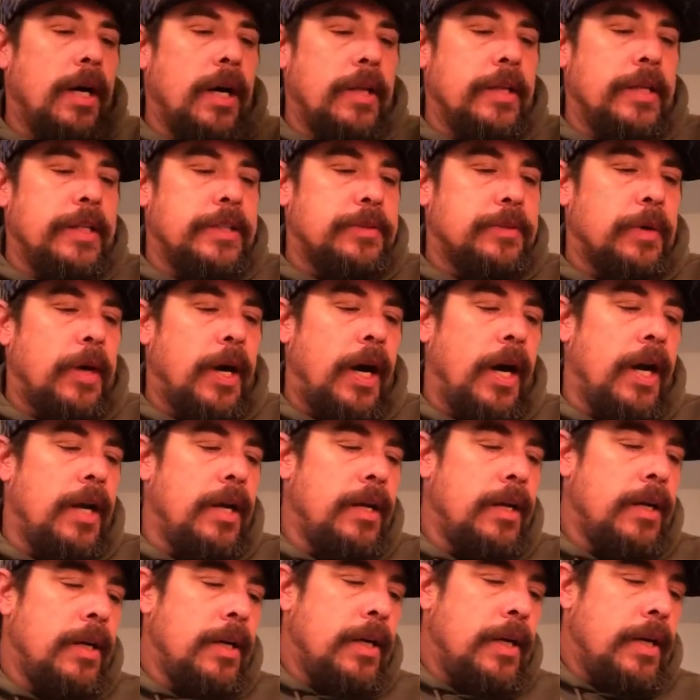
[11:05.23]
on this
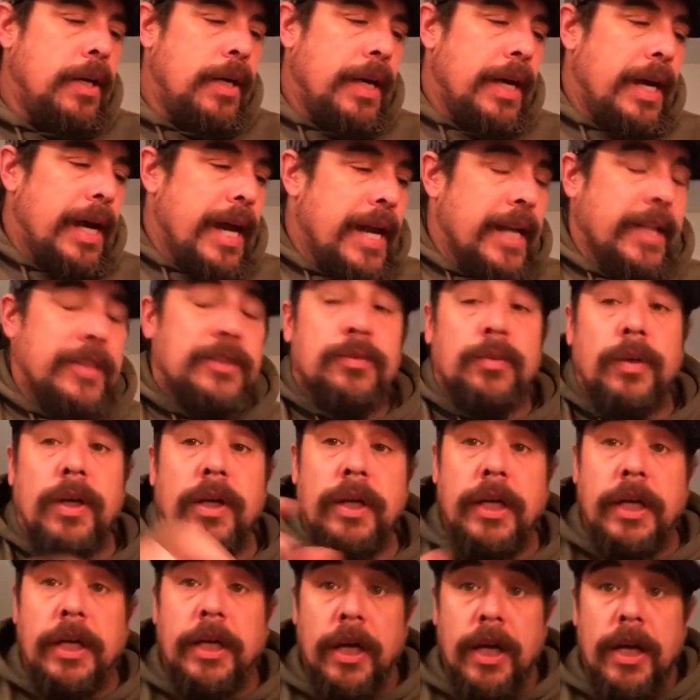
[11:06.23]
rod and it's
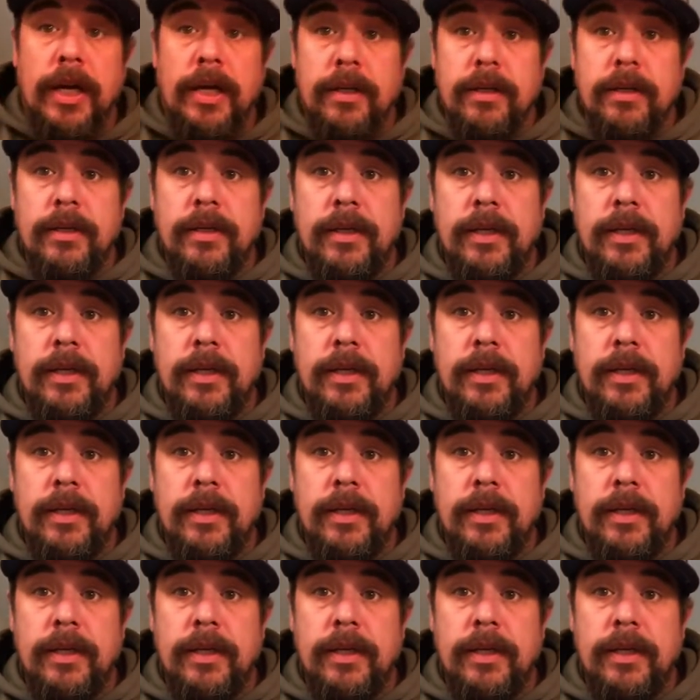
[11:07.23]
really good.